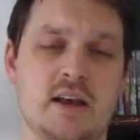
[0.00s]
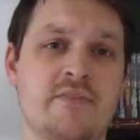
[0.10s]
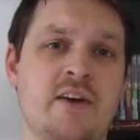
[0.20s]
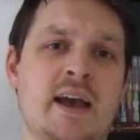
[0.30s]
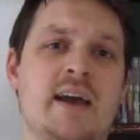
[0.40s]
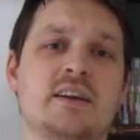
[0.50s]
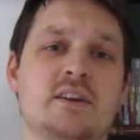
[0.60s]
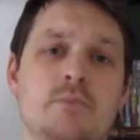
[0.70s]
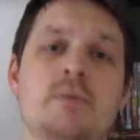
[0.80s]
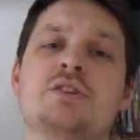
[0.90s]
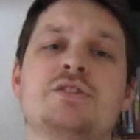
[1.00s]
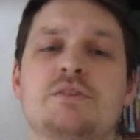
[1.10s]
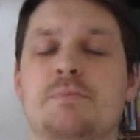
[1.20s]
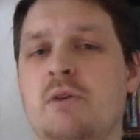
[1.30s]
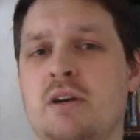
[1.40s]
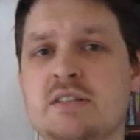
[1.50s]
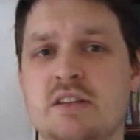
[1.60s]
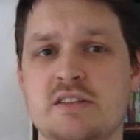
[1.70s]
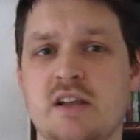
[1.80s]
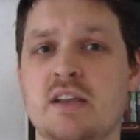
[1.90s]
And if I had a commissions price
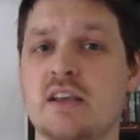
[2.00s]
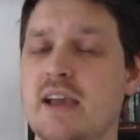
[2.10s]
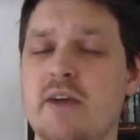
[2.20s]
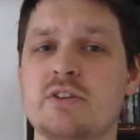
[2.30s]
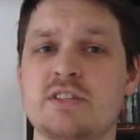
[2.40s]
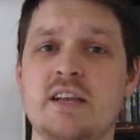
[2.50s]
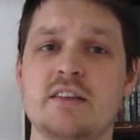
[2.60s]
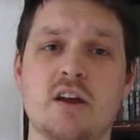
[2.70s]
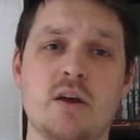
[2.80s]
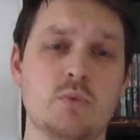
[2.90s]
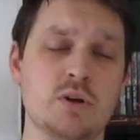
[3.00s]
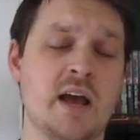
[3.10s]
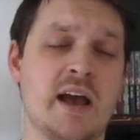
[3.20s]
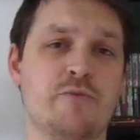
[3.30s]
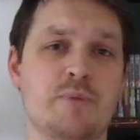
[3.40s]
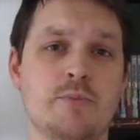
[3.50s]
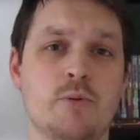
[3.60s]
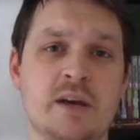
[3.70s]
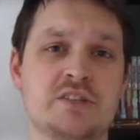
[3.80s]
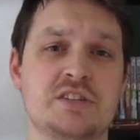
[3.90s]
list, I could guarantee that I would have people
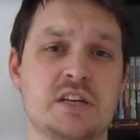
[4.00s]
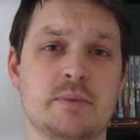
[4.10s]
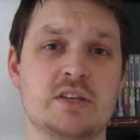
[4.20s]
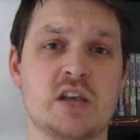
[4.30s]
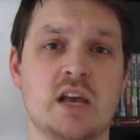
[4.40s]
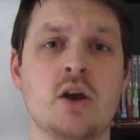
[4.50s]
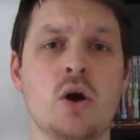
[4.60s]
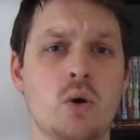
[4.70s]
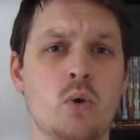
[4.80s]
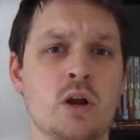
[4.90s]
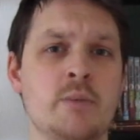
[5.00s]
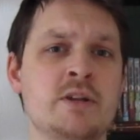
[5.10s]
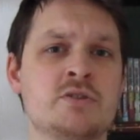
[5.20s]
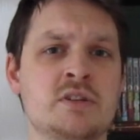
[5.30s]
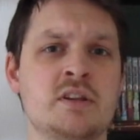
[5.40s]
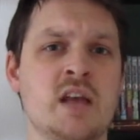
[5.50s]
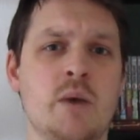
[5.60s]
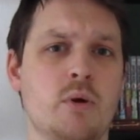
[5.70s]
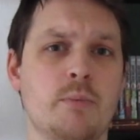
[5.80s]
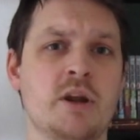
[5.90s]
messaging me saying, oh, well, I'm interested in that
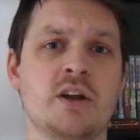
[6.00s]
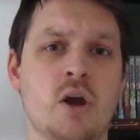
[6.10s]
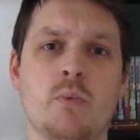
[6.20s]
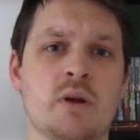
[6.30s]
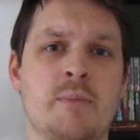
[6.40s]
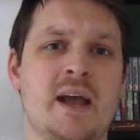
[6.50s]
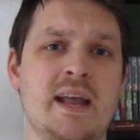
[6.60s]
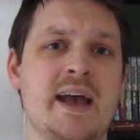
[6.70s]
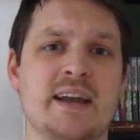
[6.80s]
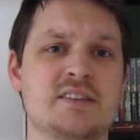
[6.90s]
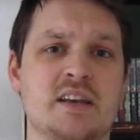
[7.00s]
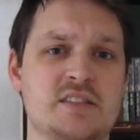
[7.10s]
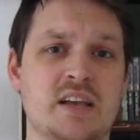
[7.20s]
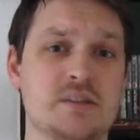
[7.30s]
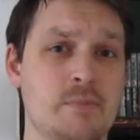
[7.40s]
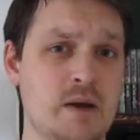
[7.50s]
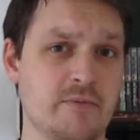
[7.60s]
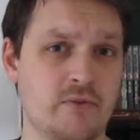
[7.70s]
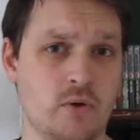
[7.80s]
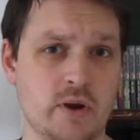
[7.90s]
one, but I don't want to pay XXX amount
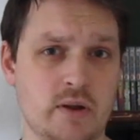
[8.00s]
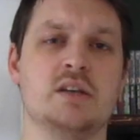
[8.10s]
for it.